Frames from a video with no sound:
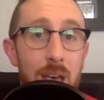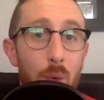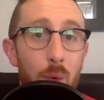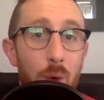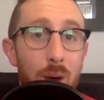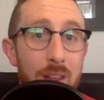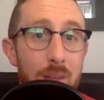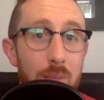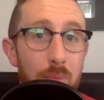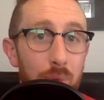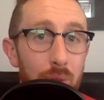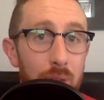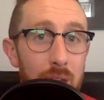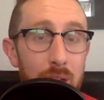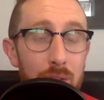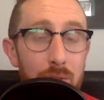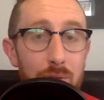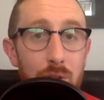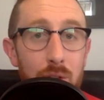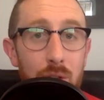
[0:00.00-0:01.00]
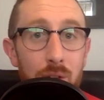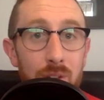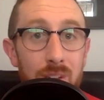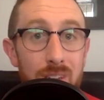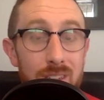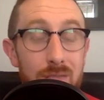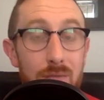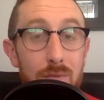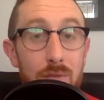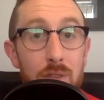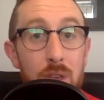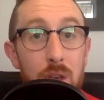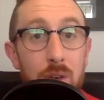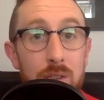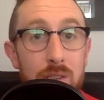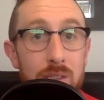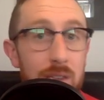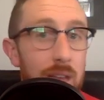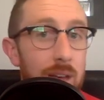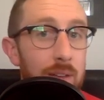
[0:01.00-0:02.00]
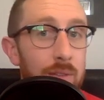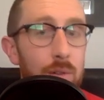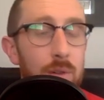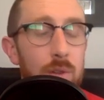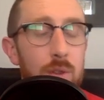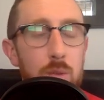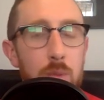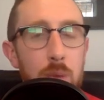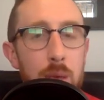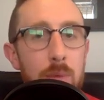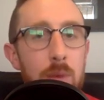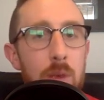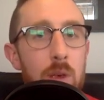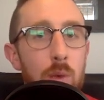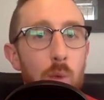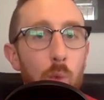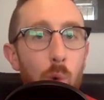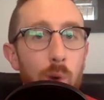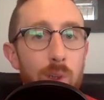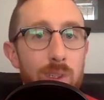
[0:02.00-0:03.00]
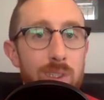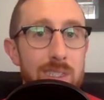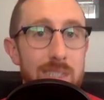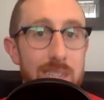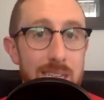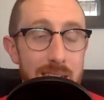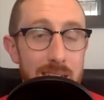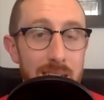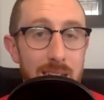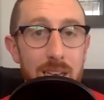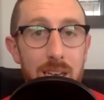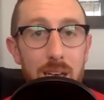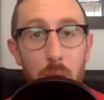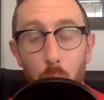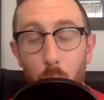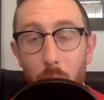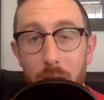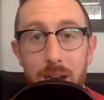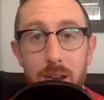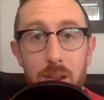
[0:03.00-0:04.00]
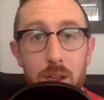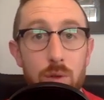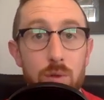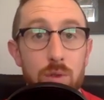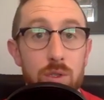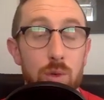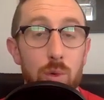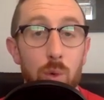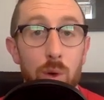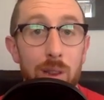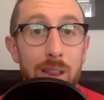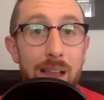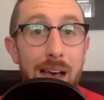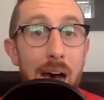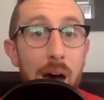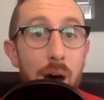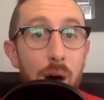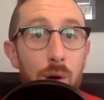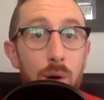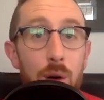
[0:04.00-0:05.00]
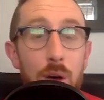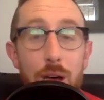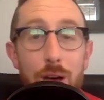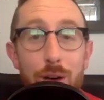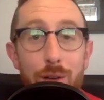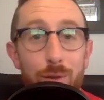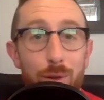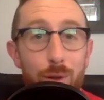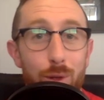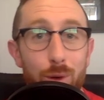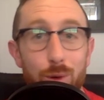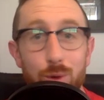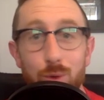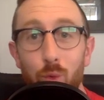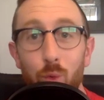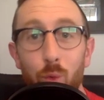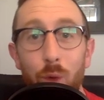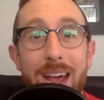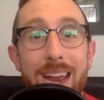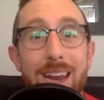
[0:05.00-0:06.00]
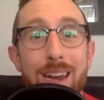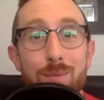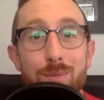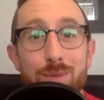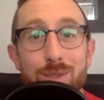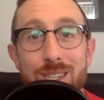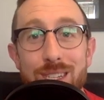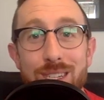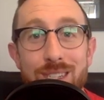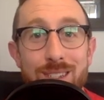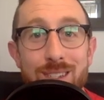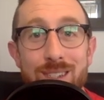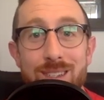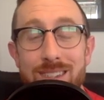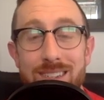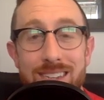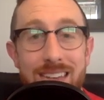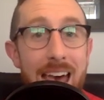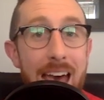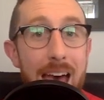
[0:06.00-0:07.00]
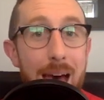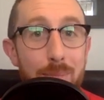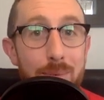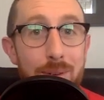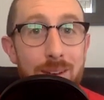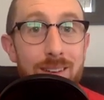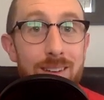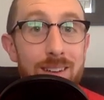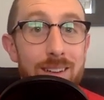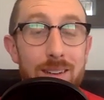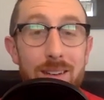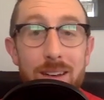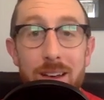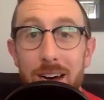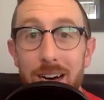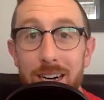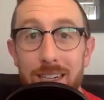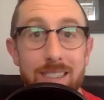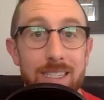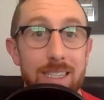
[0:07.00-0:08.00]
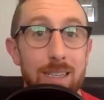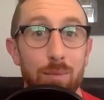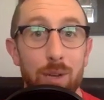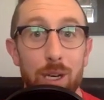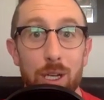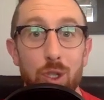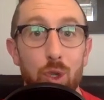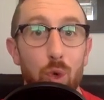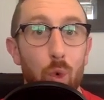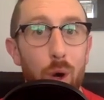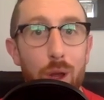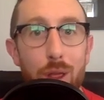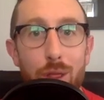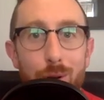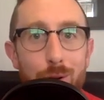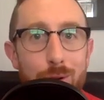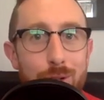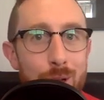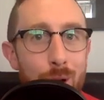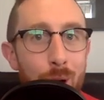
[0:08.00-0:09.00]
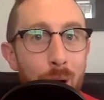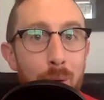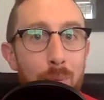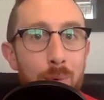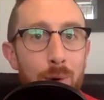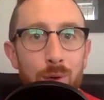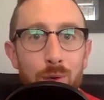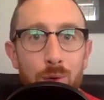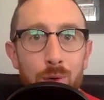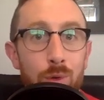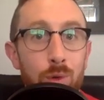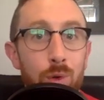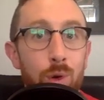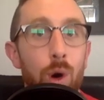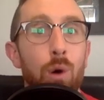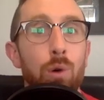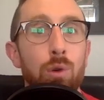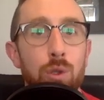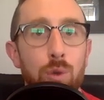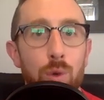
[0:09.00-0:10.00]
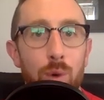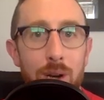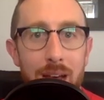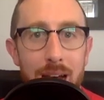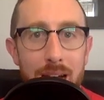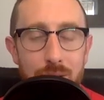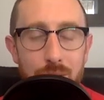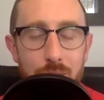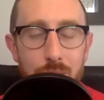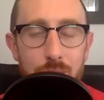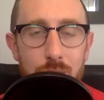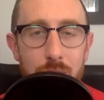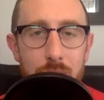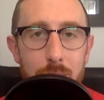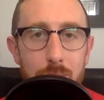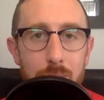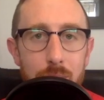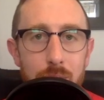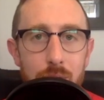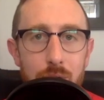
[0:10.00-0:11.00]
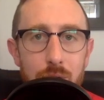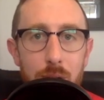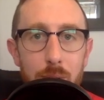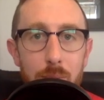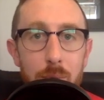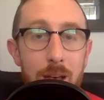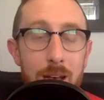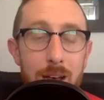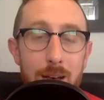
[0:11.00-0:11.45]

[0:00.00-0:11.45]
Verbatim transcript: and why the playing field doesn't feel as level as maybe it once did, and when it used to allow for those random seasons to happen. And a team like 2013 Auburn could go to a national championship